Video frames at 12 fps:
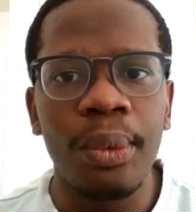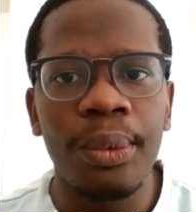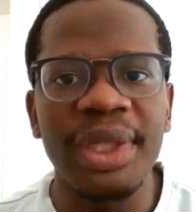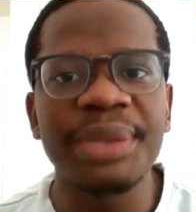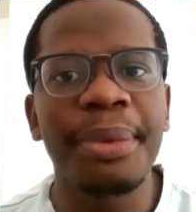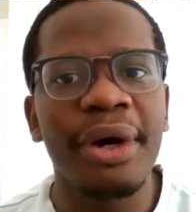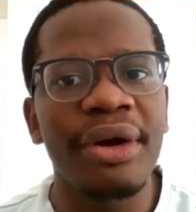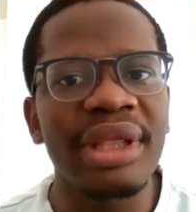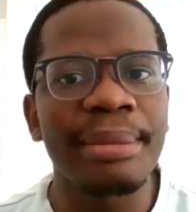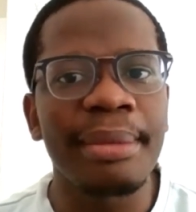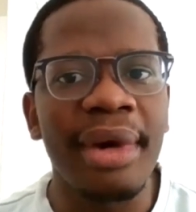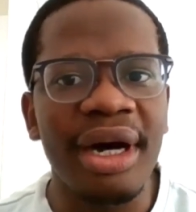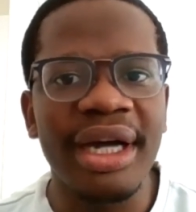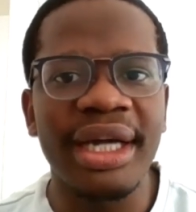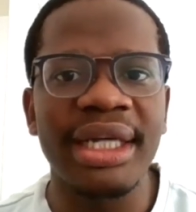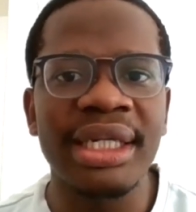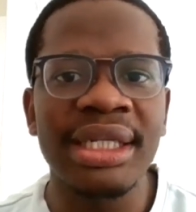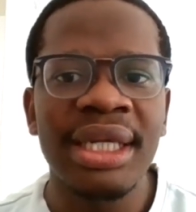which part of the
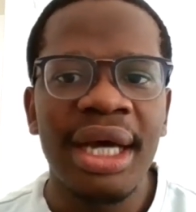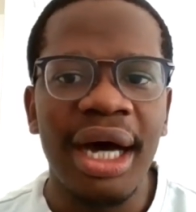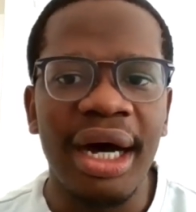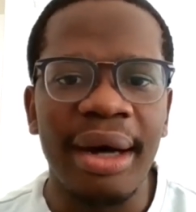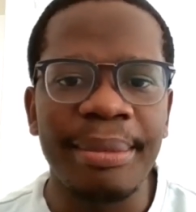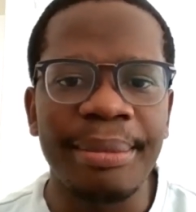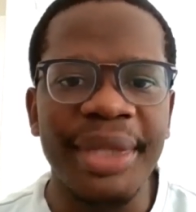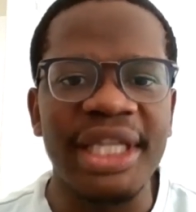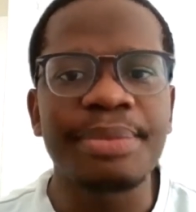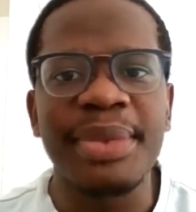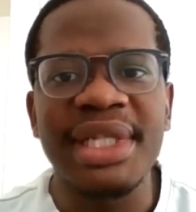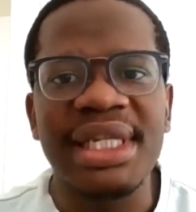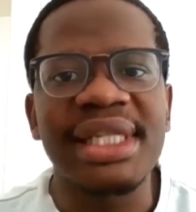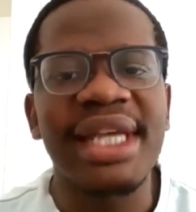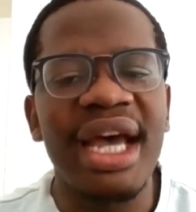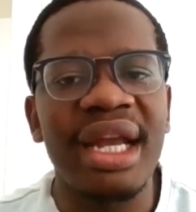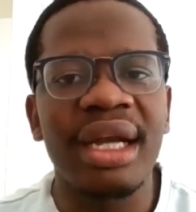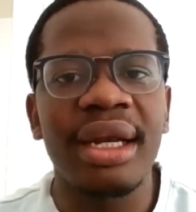market this business
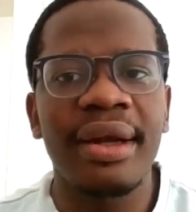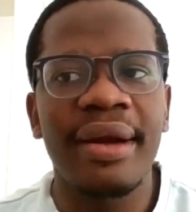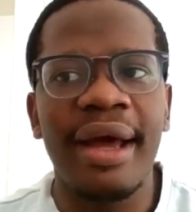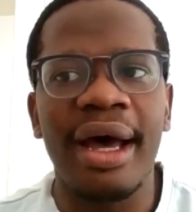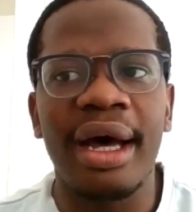can,